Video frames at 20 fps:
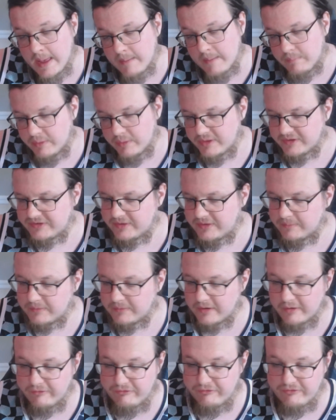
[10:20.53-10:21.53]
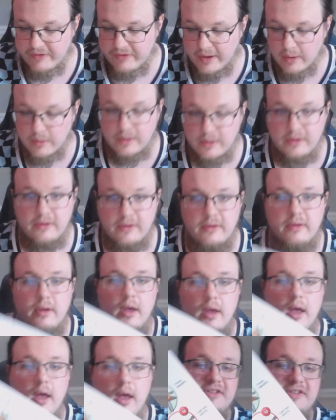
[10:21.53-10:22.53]
But this seems like a very
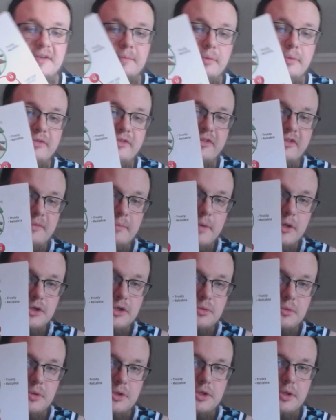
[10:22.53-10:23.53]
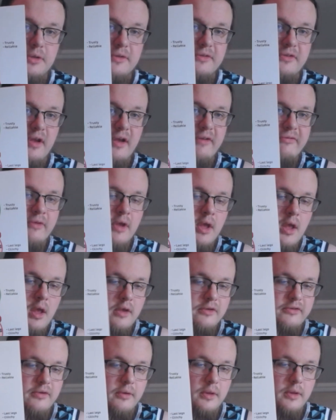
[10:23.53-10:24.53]
simple system. I just want to show this off.
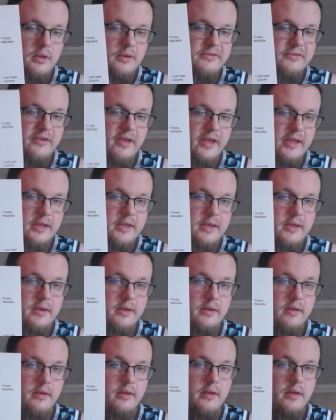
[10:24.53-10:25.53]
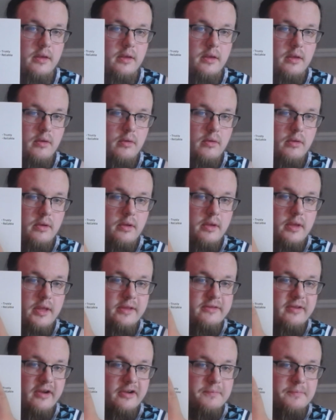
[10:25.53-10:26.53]
So it looks like
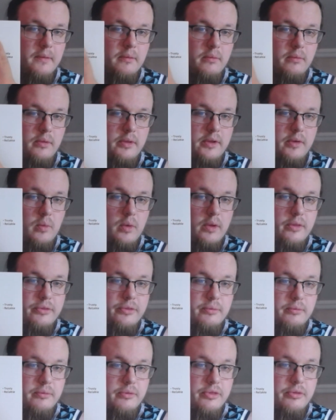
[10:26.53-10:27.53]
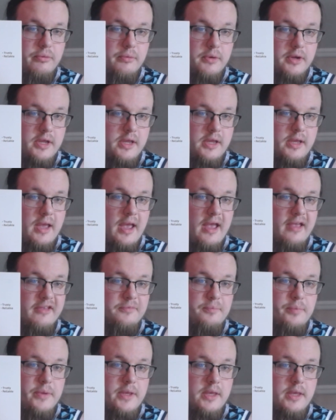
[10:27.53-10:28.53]
it talks about rolling 1 through 3 as
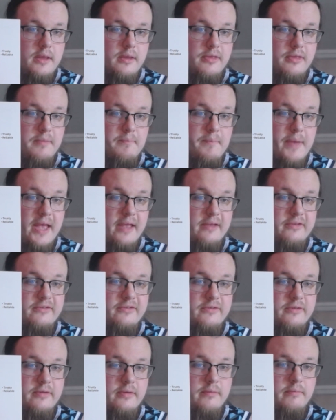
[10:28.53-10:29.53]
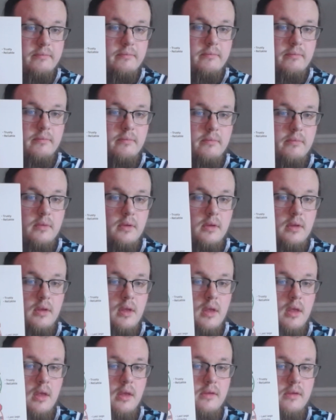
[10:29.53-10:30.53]
being the best.
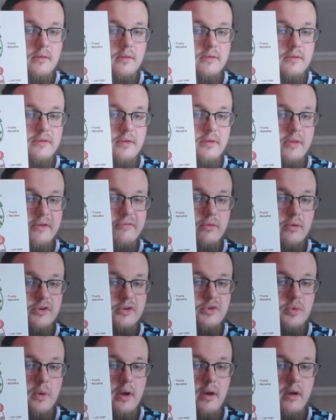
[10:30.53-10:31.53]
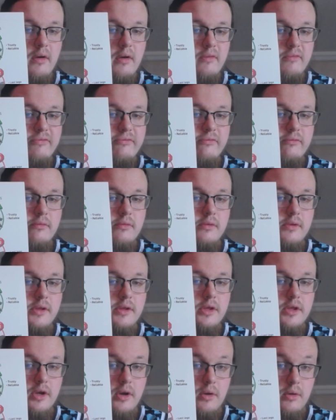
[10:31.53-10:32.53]
So therefore 12,
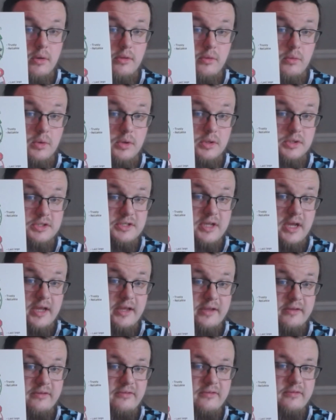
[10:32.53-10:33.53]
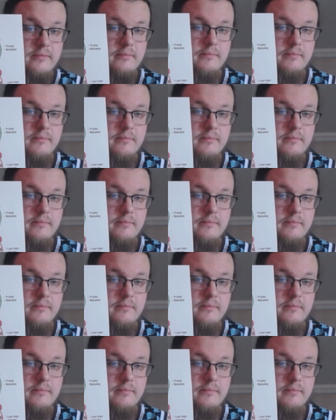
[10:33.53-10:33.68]
are the worst dice.